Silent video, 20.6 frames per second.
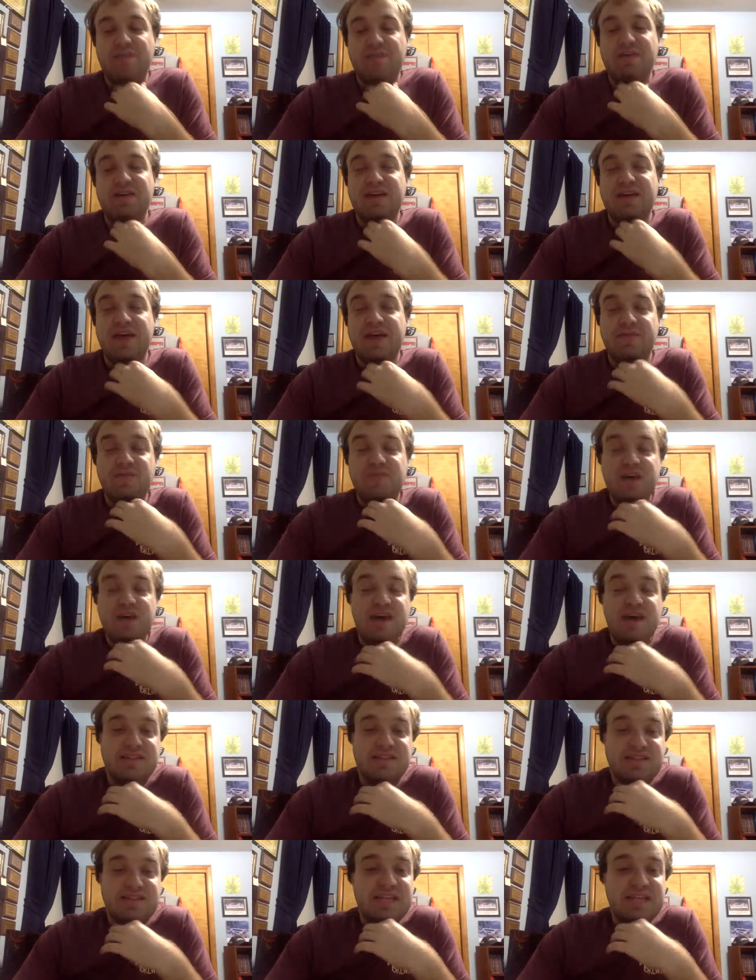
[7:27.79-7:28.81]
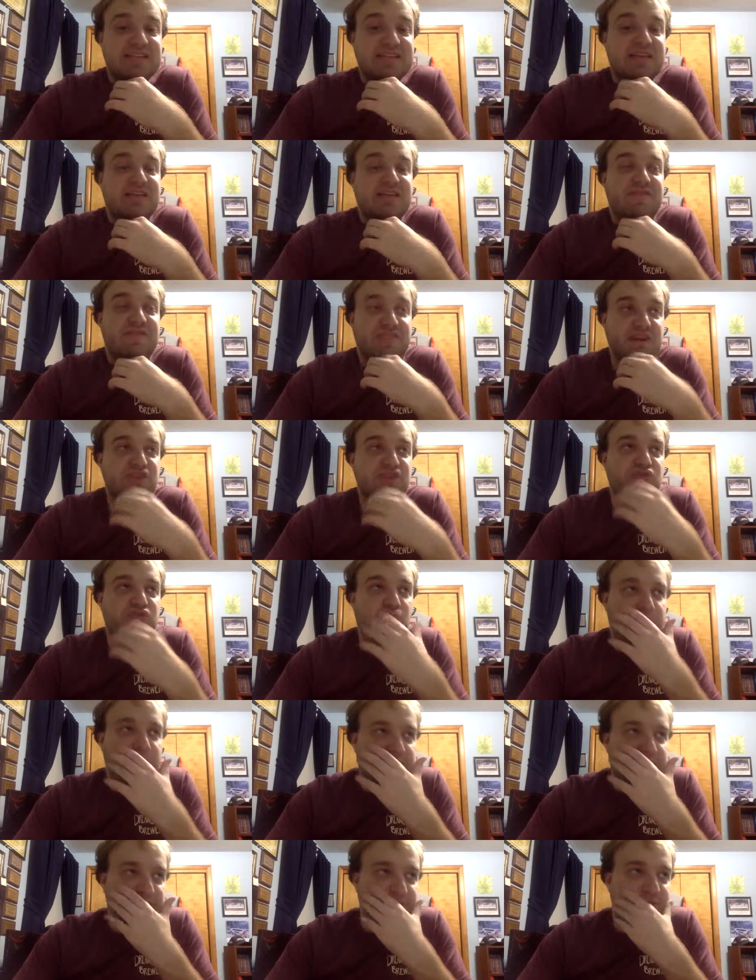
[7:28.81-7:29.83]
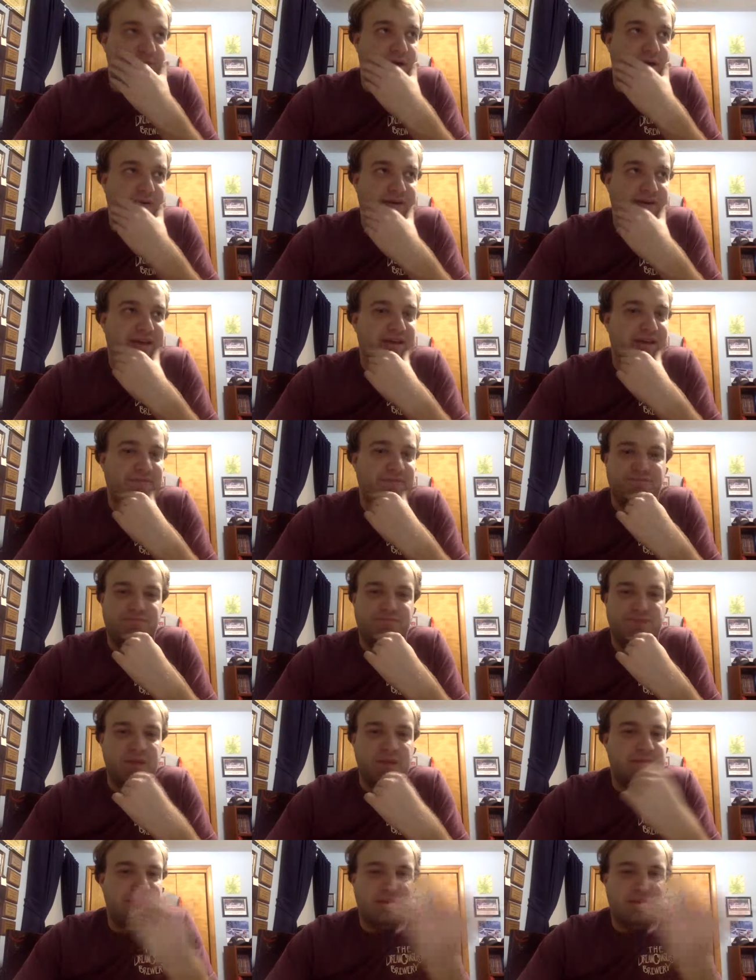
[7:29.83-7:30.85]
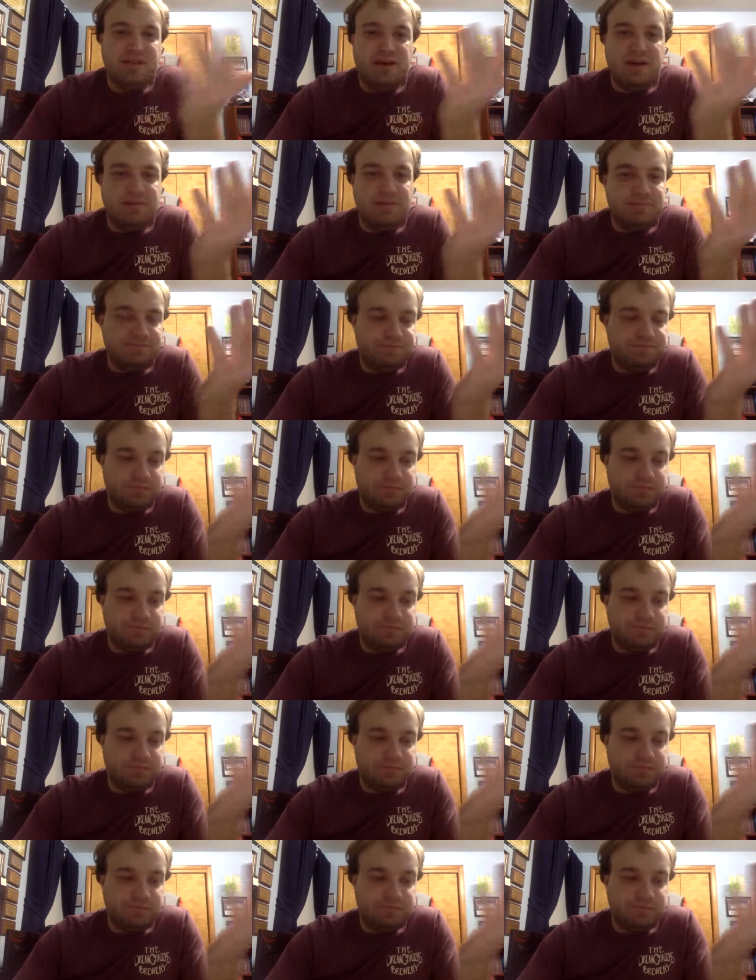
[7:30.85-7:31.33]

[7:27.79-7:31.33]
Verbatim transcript: But, again, teasing an eventual match, probably maybe in um.